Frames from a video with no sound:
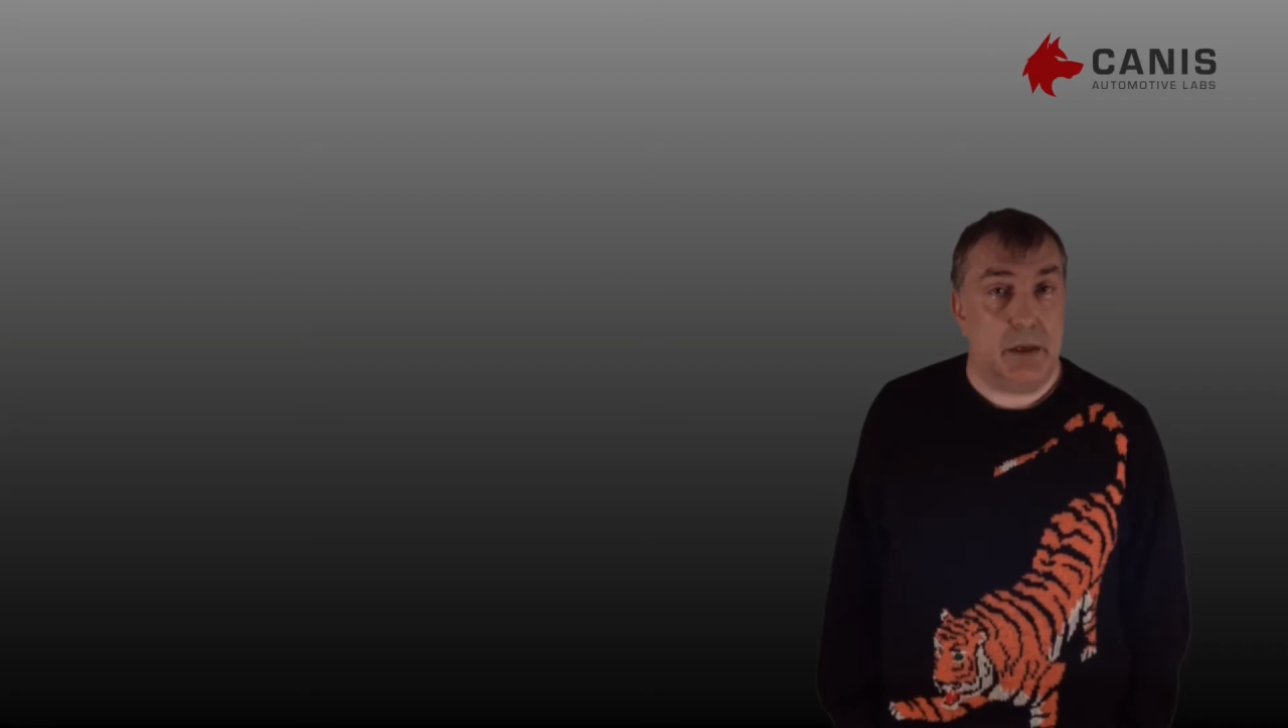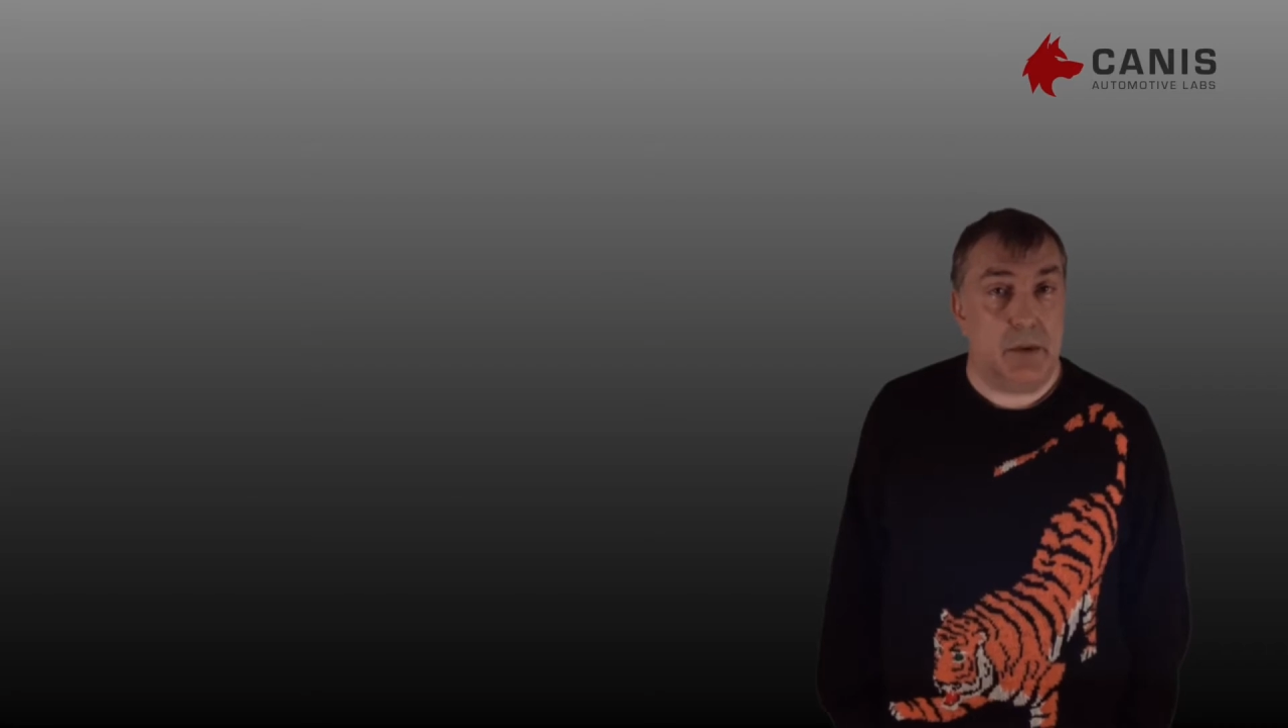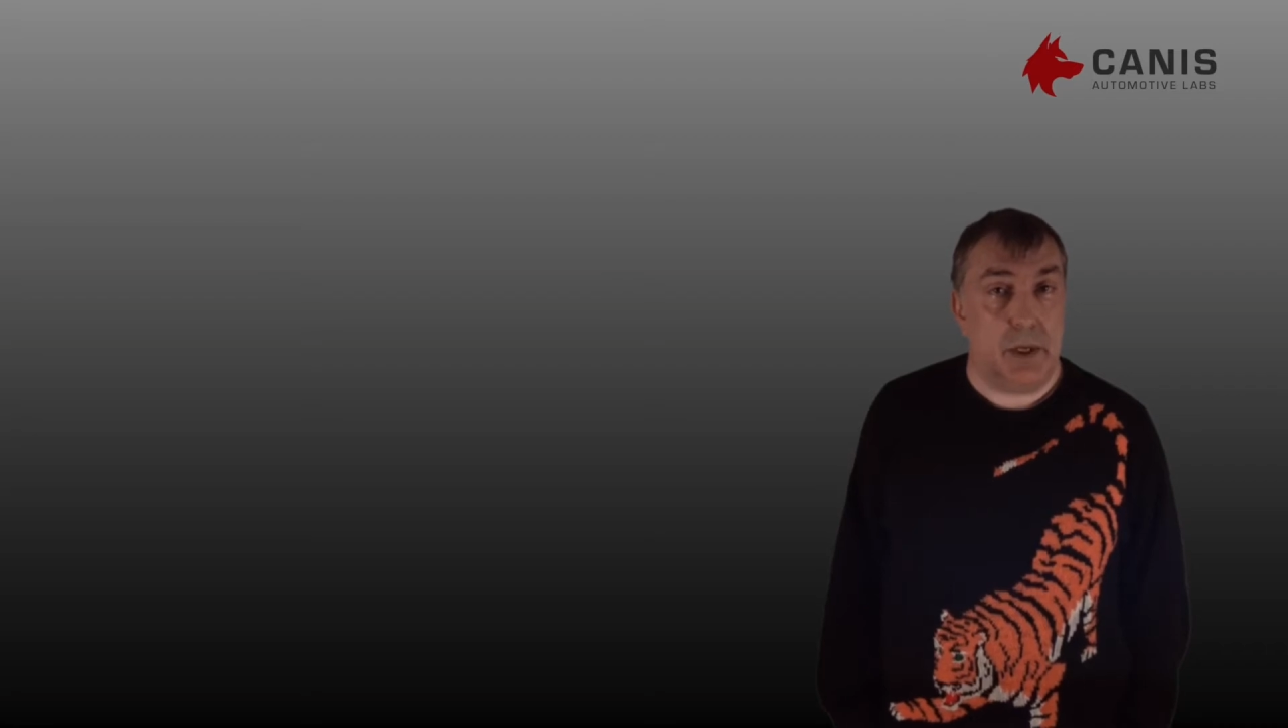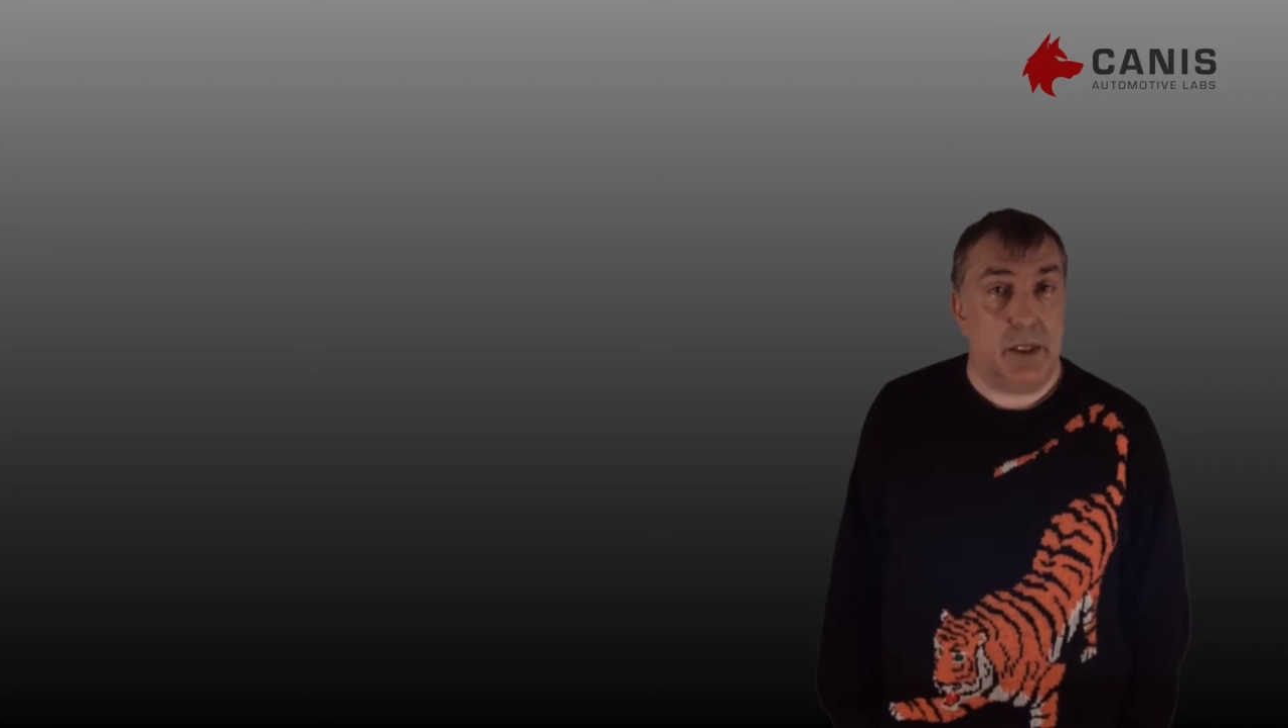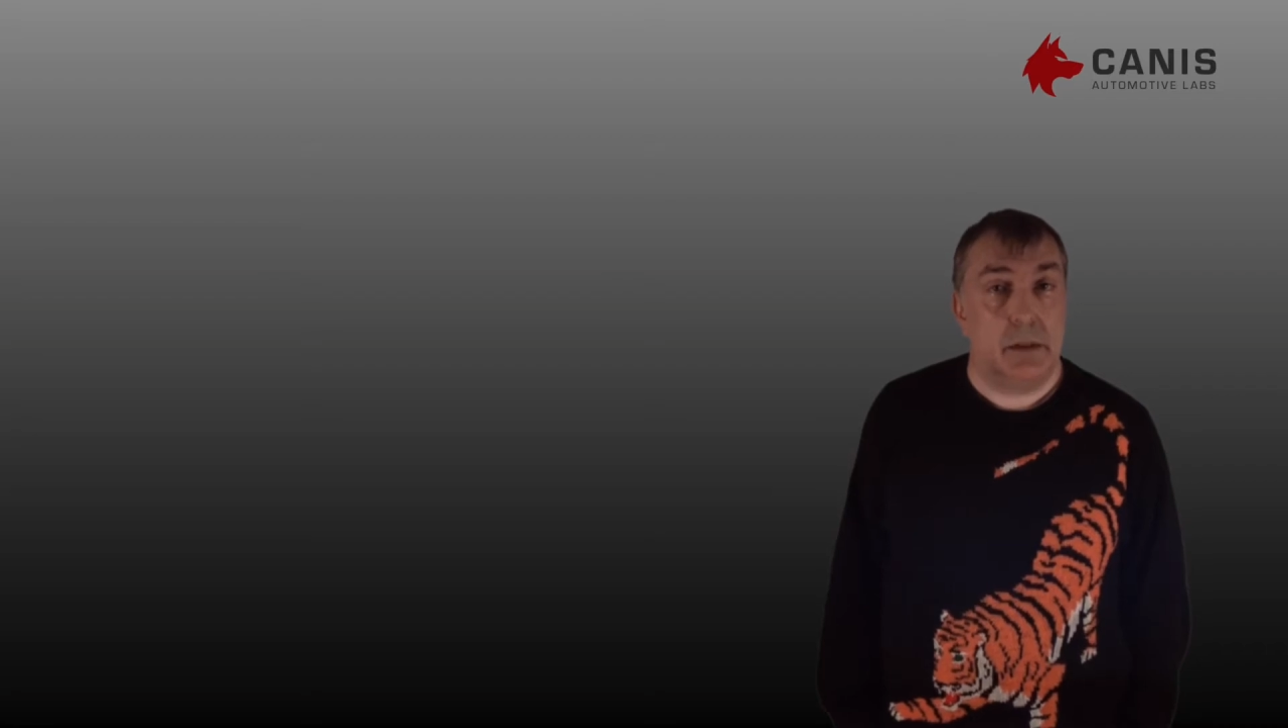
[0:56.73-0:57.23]

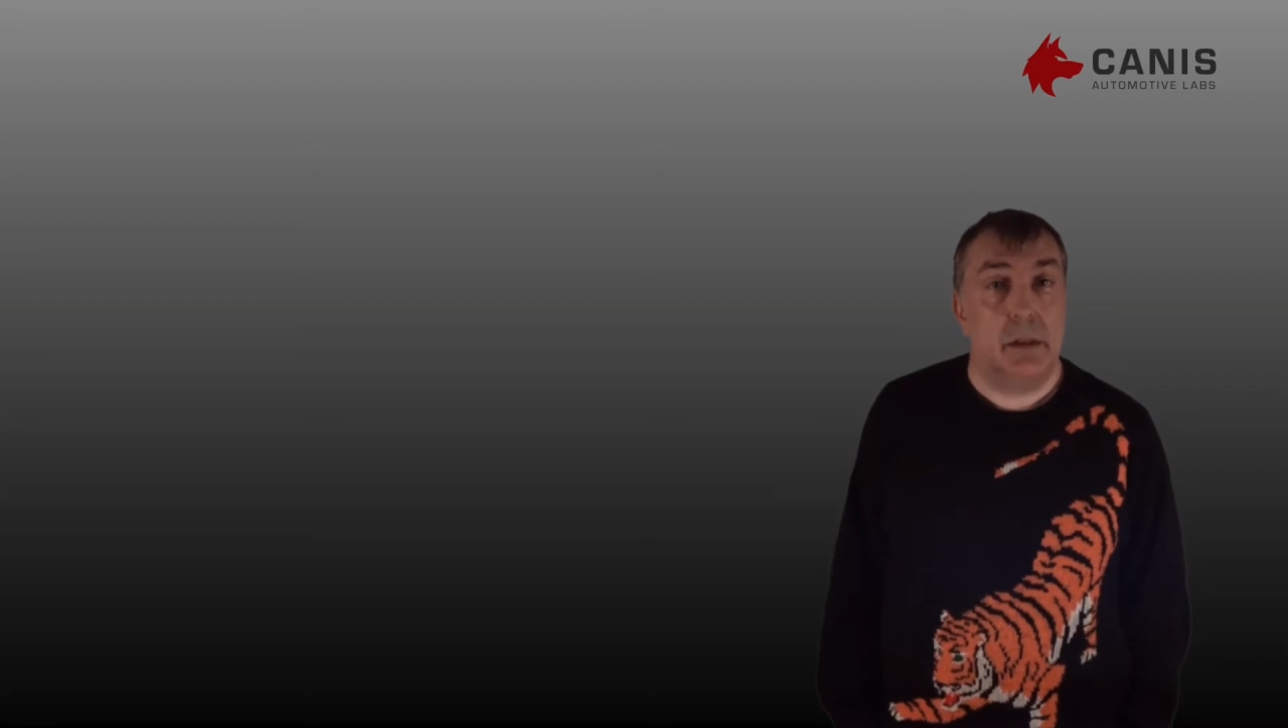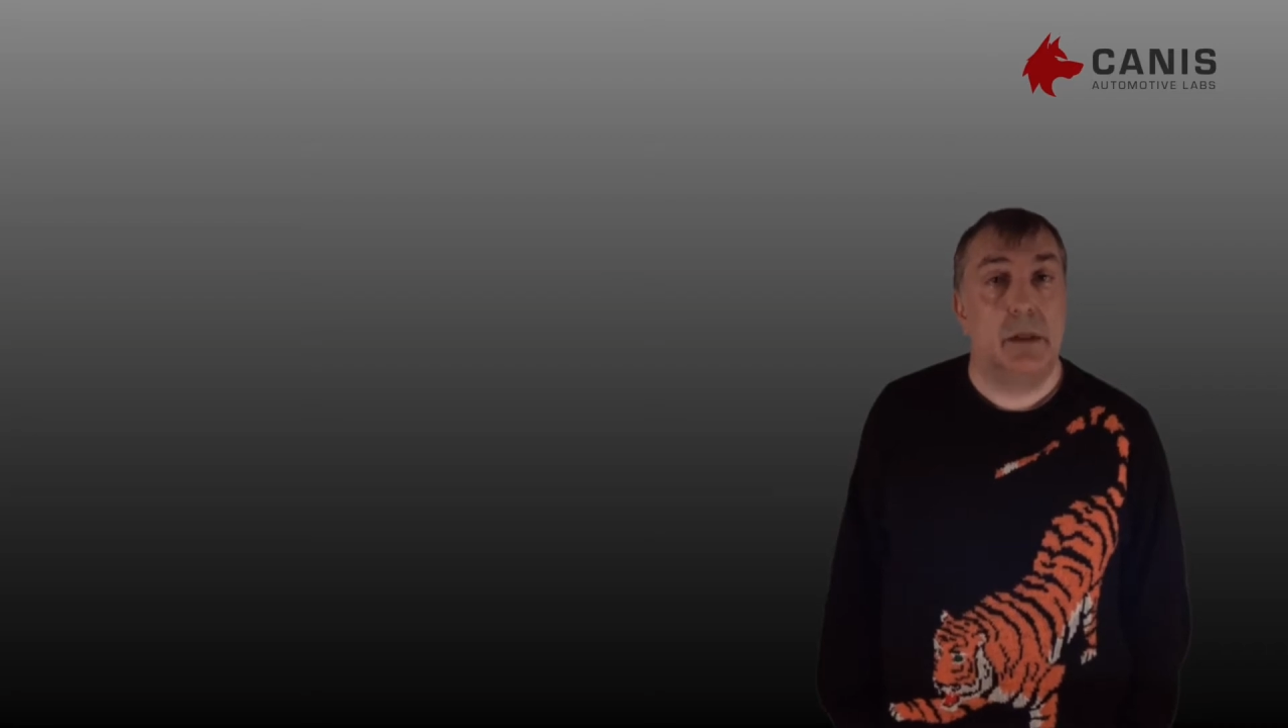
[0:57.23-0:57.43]
hardware.